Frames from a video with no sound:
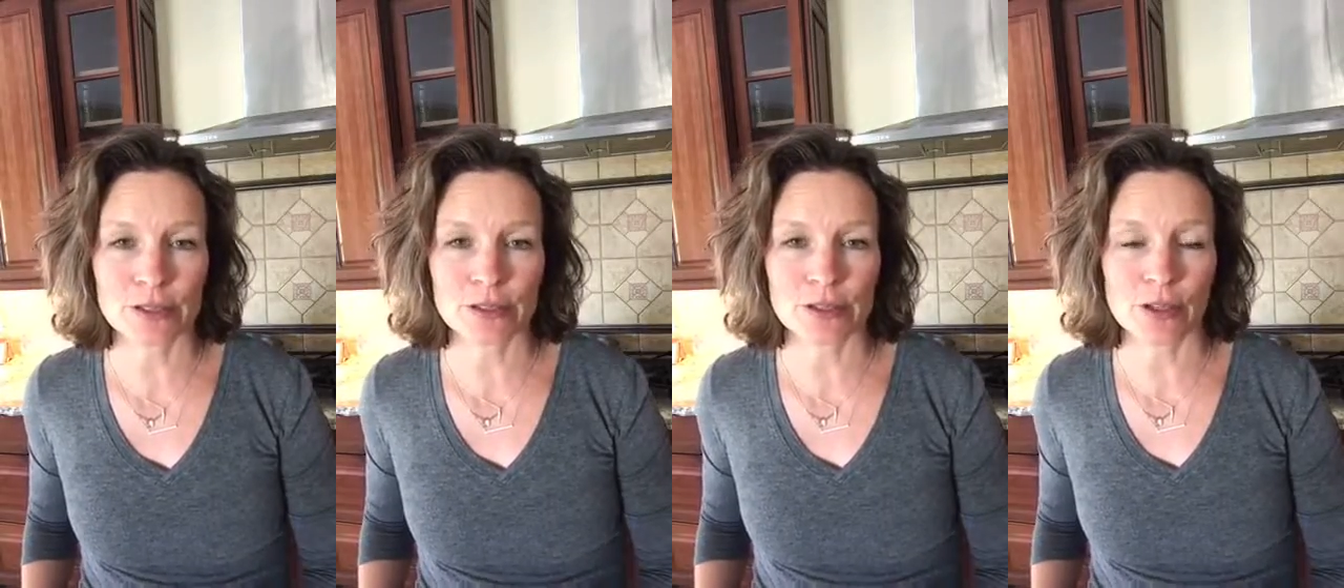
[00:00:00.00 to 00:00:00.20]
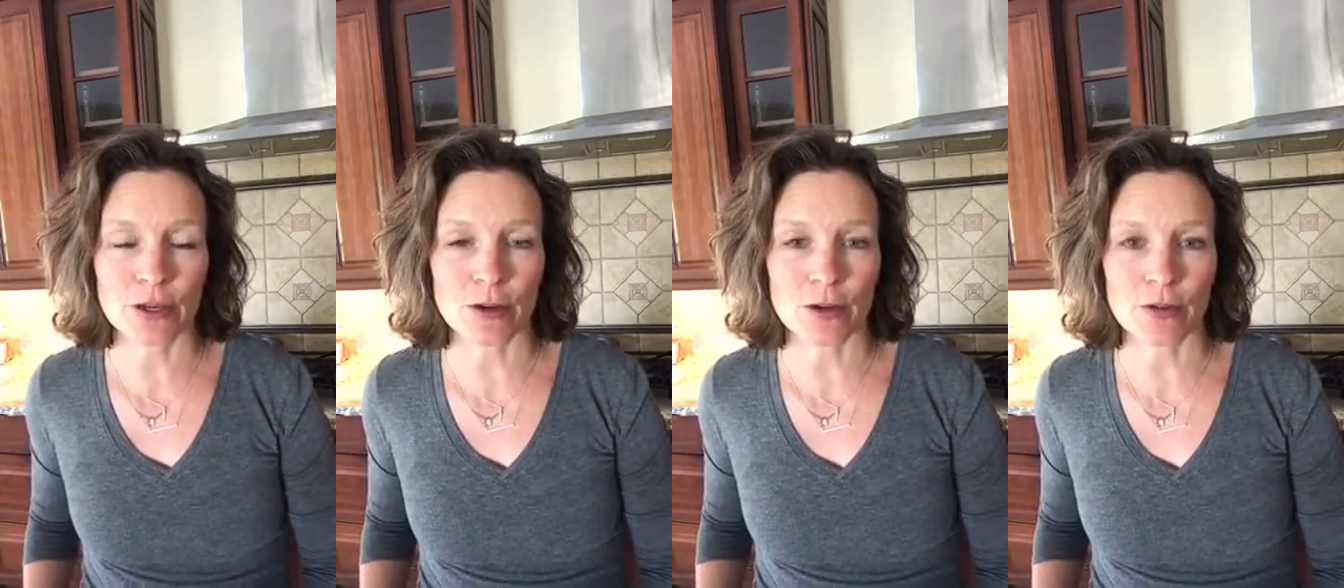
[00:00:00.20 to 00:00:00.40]

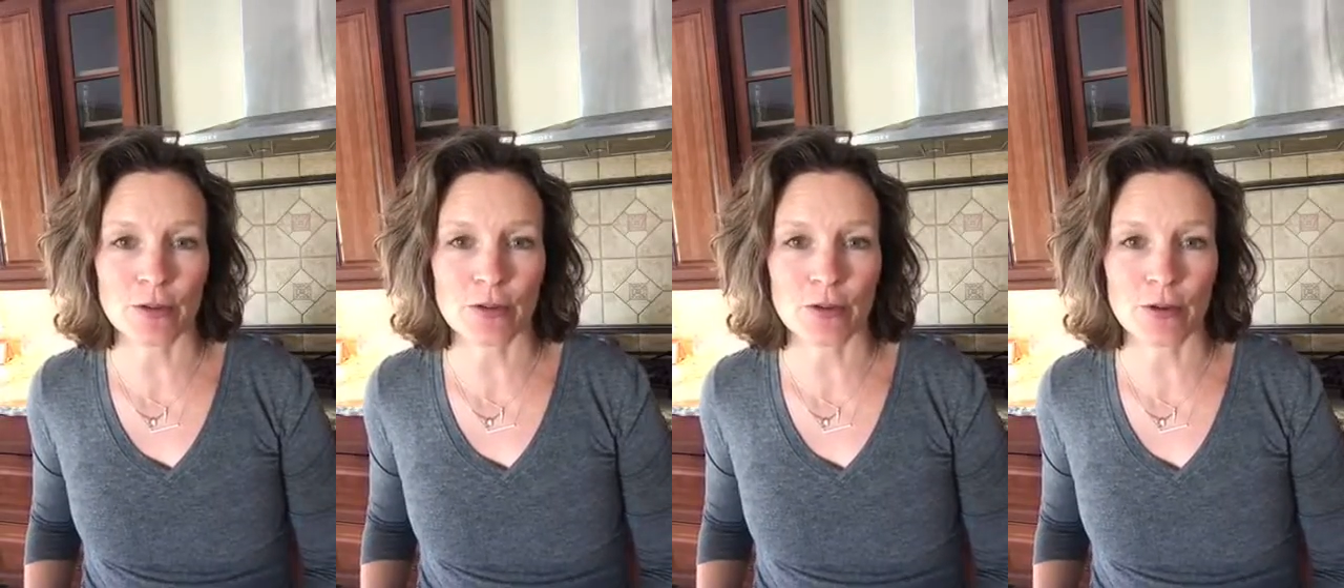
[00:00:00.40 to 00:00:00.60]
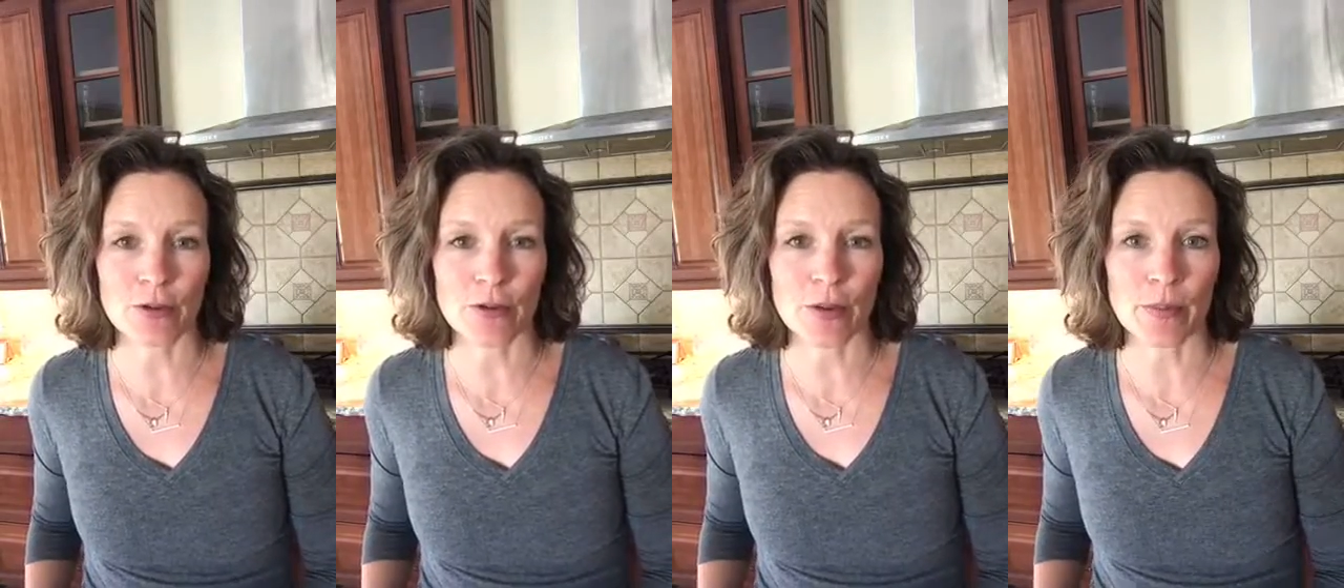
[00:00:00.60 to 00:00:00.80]
so
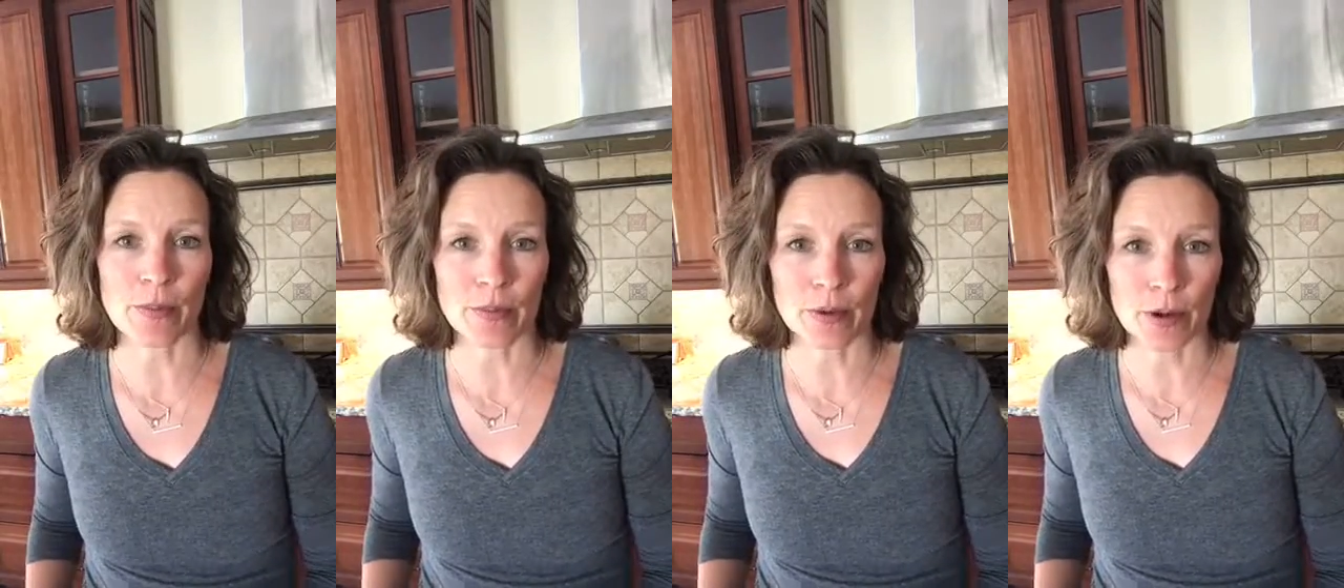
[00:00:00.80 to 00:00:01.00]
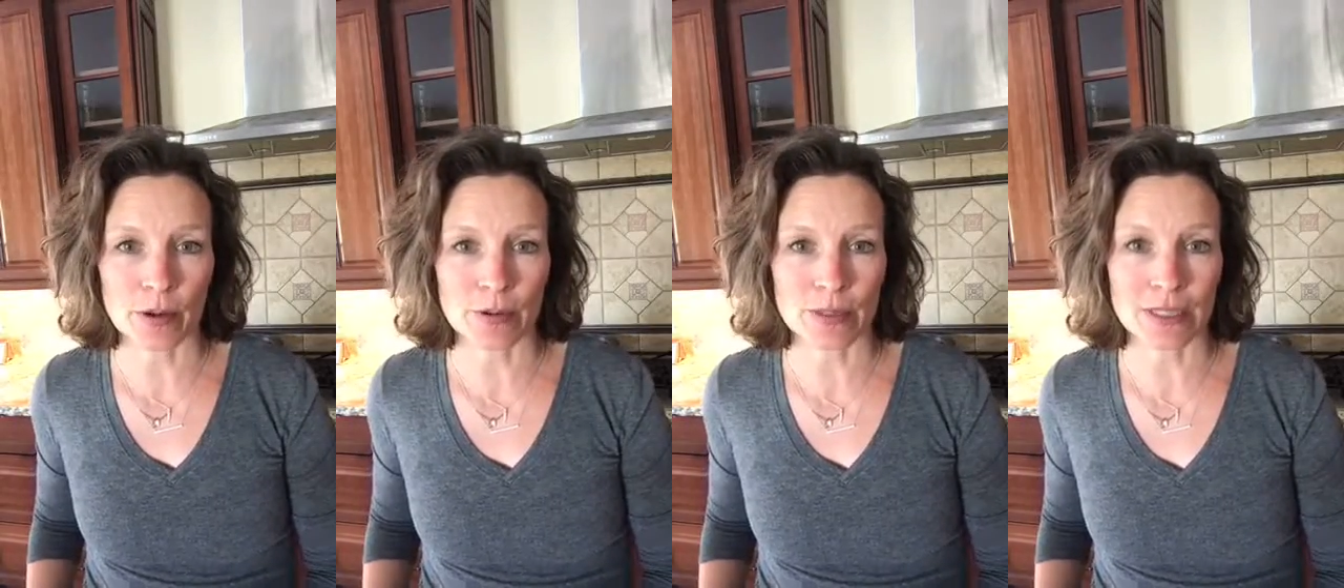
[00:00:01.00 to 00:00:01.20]
more of the
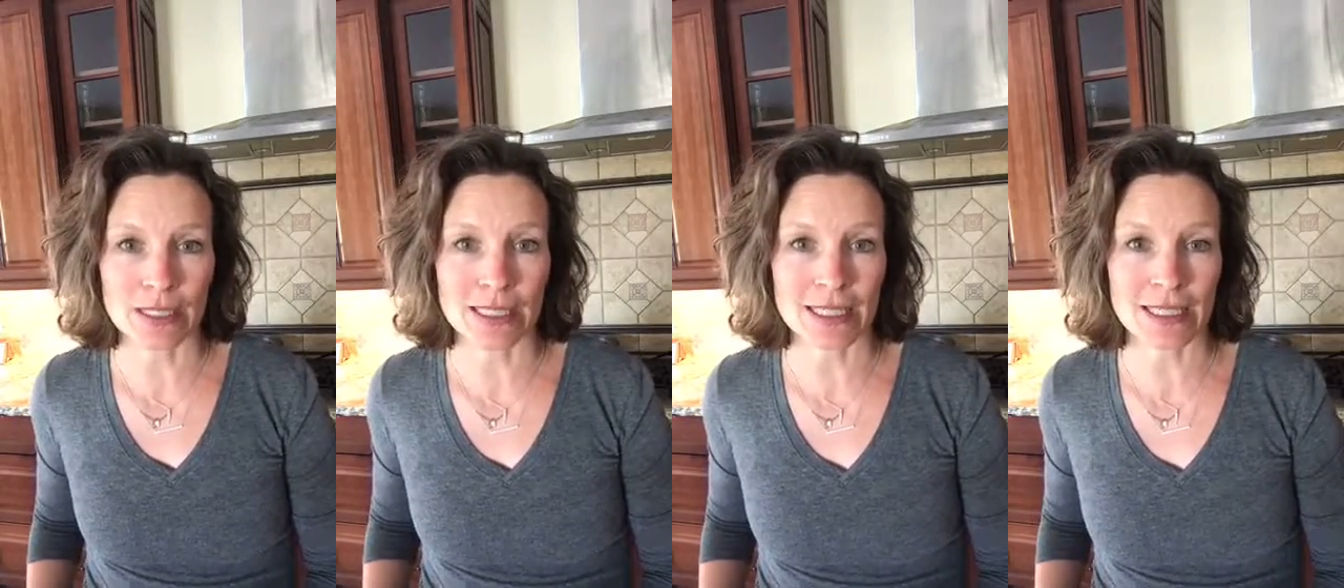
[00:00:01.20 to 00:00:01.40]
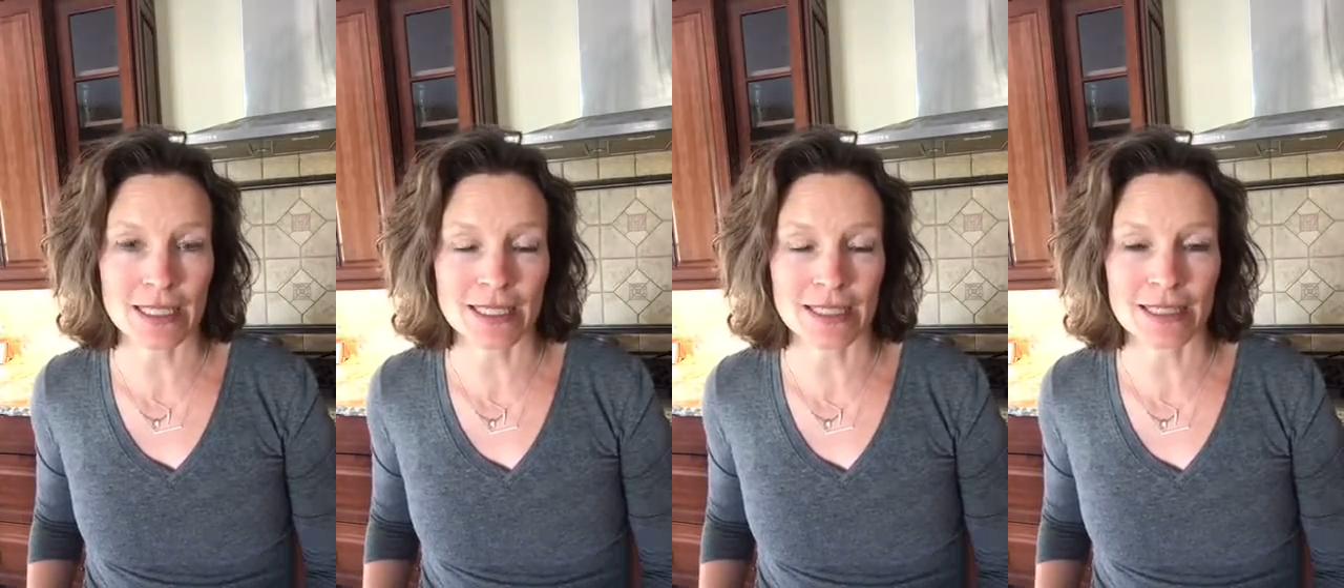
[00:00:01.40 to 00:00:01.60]

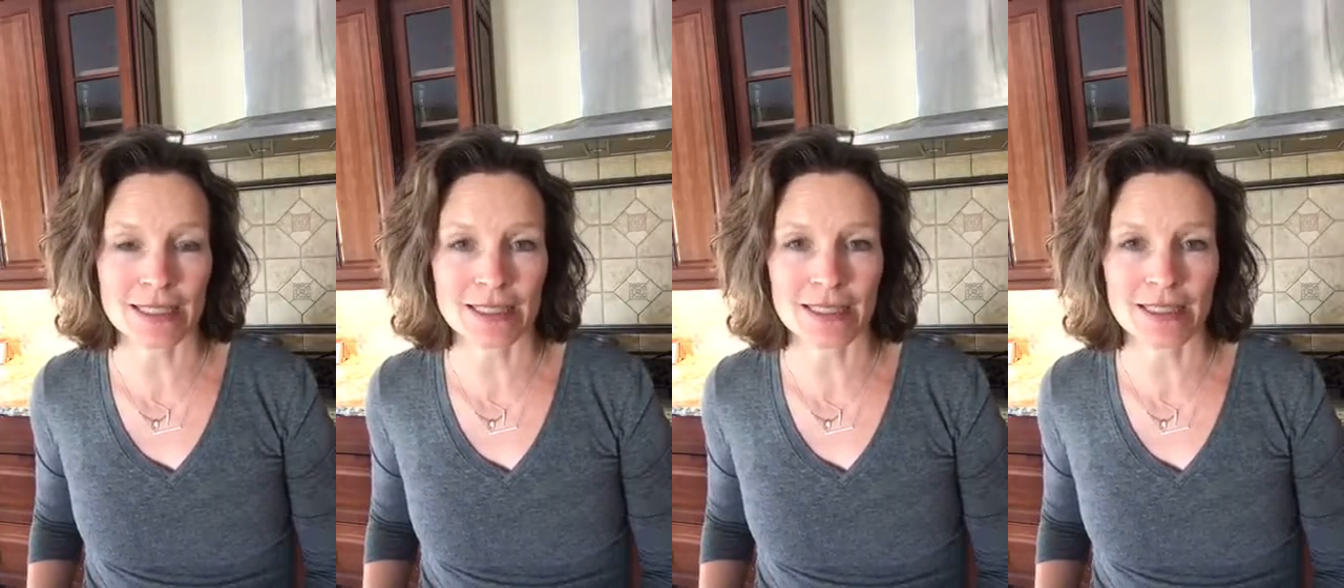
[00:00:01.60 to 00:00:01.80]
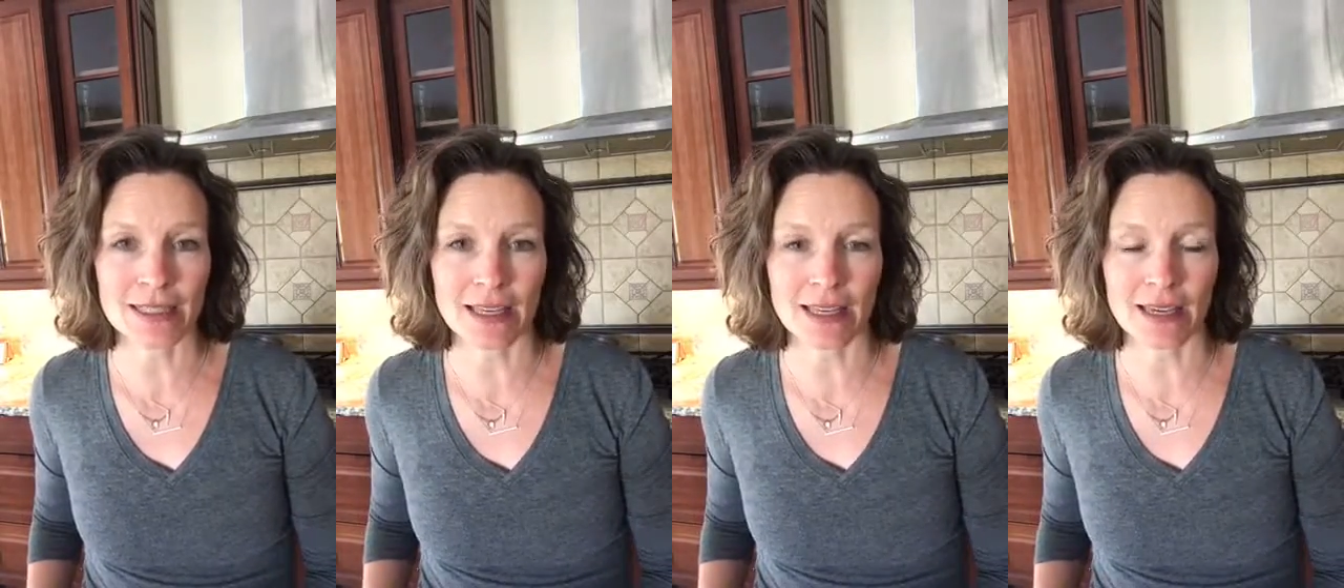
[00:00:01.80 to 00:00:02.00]
proteins